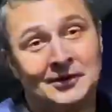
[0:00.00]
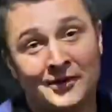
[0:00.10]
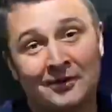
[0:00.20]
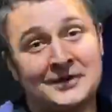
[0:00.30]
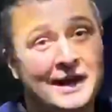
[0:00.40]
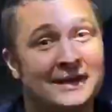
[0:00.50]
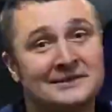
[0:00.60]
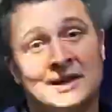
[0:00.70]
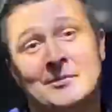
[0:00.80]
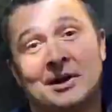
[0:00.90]
Earth Day
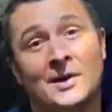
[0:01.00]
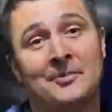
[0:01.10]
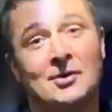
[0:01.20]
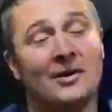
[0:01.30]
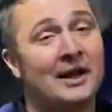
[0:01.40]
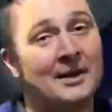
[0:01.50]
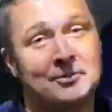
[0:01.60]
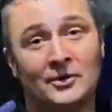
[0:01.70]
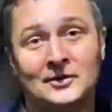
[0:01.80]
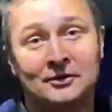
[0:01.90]
is coming up on
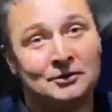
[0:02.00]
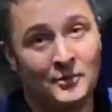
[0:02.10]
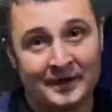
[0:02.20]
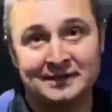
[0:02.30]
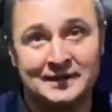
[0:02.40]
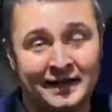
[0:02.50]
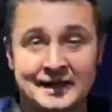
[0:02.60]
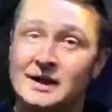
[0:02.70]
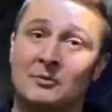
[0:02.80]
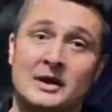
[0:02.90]
April
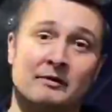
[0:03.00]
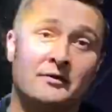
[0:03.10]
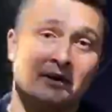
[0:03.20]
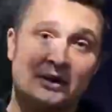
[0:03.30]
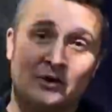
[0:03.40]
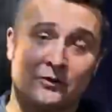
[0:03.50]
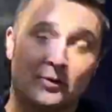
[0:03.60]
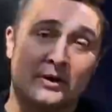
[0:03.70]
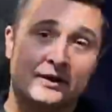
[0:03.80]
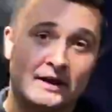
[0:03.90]
22nd and we'll have a video
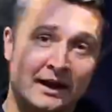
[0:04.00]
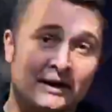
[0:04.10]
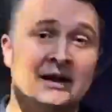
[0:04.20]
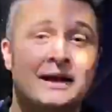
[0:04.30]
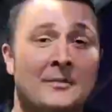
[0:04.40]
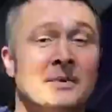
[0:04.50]
for you then.